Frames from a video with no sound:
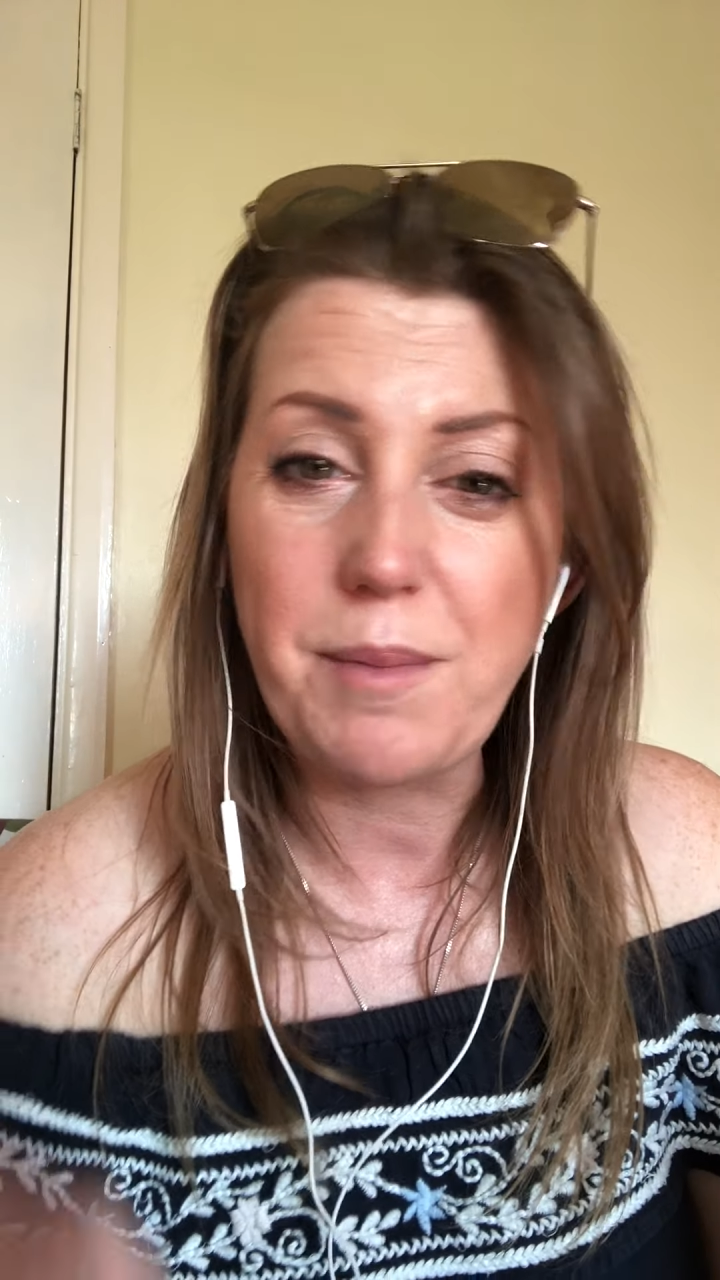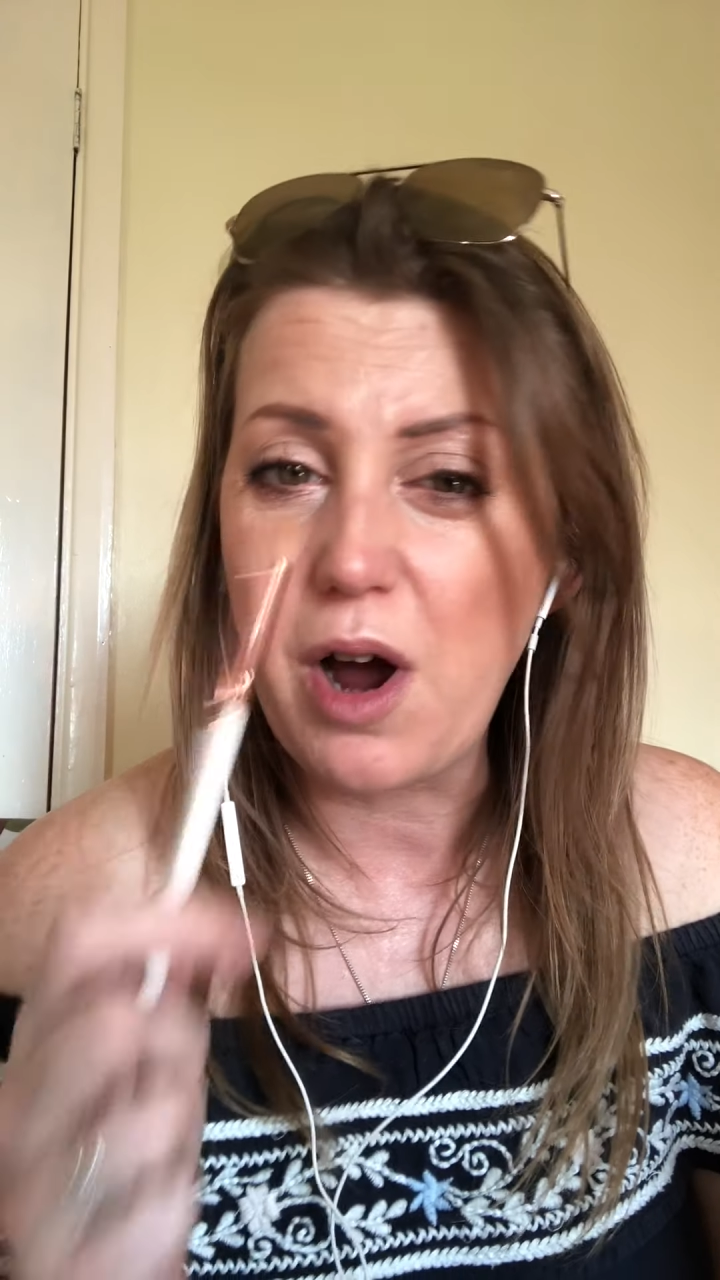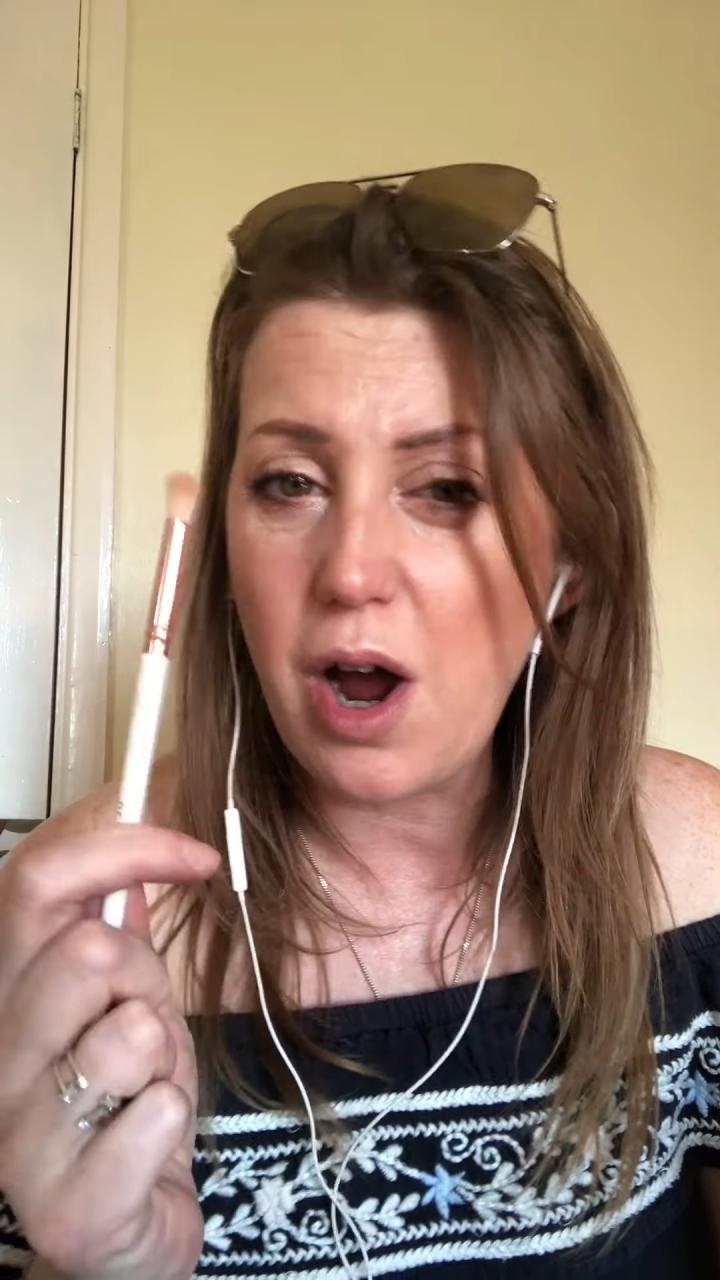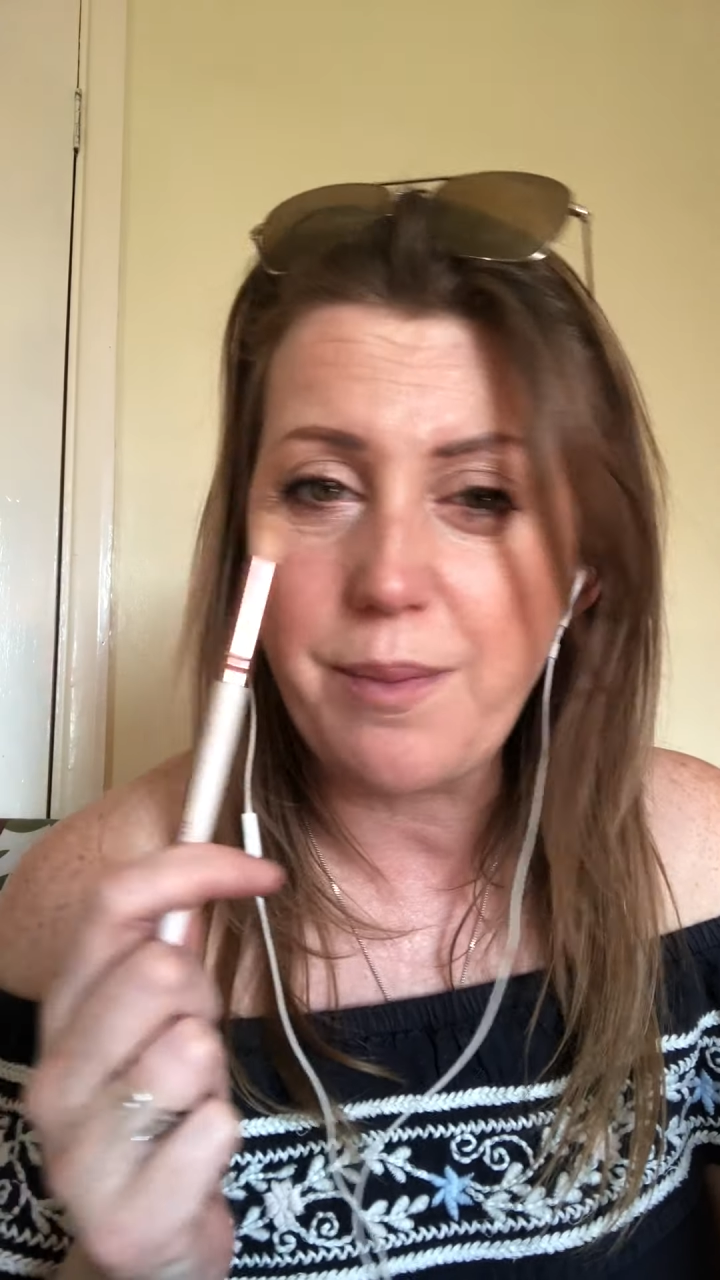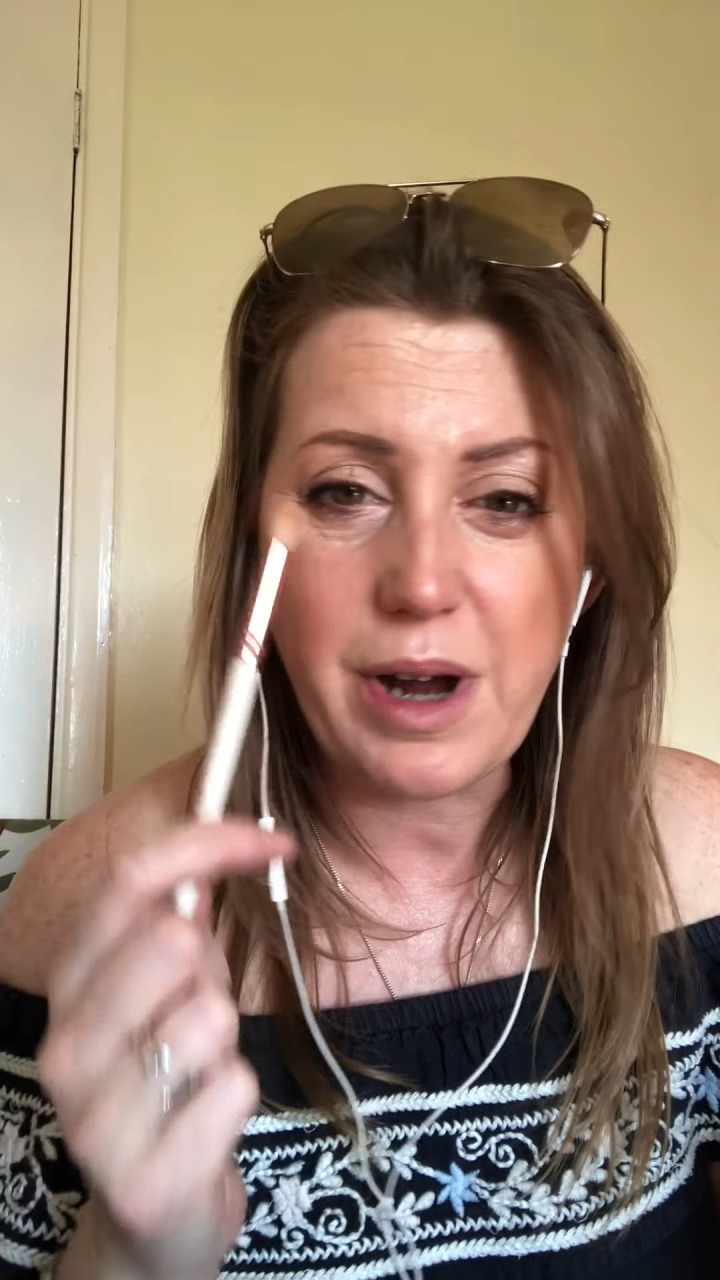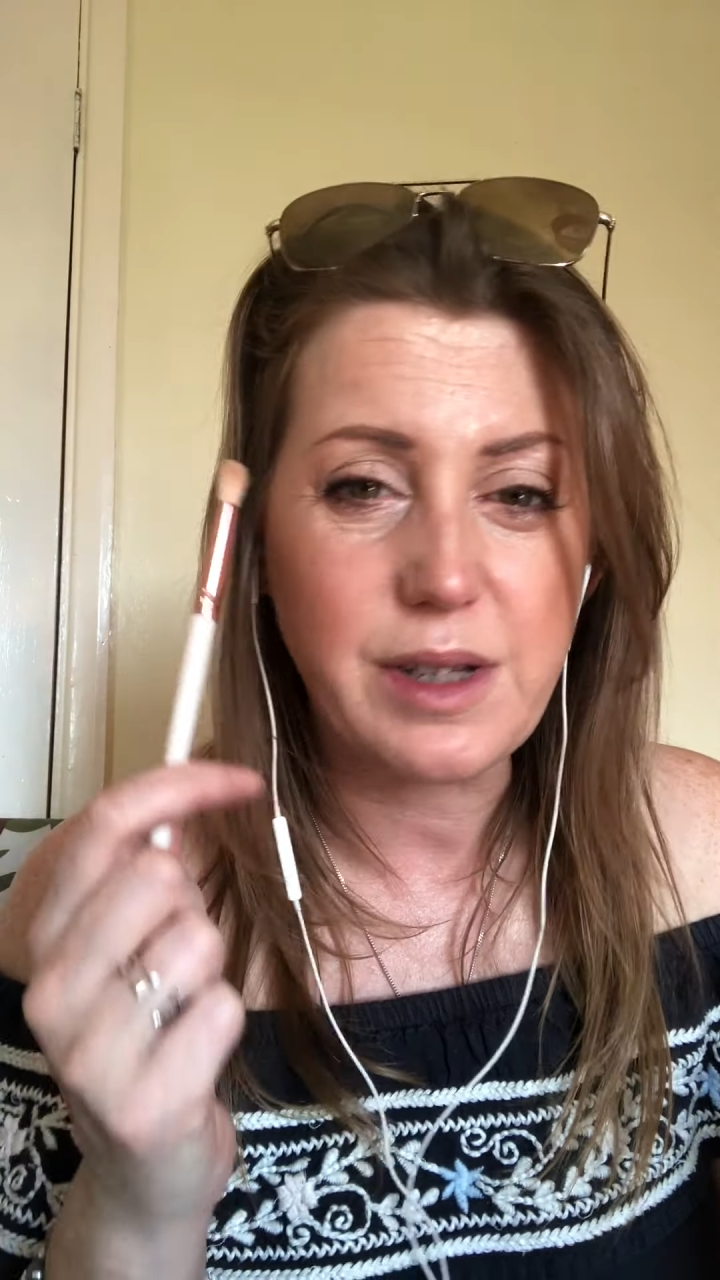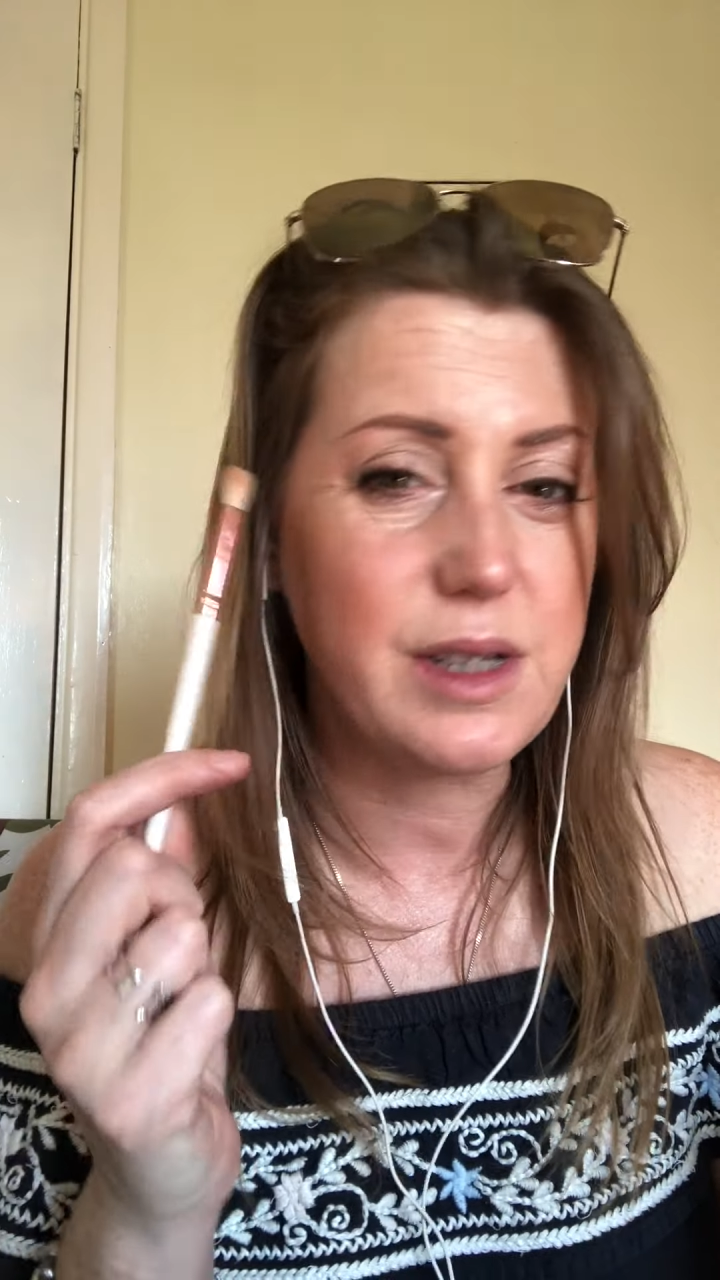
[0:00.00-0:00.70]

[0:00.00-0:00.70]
my eyebrows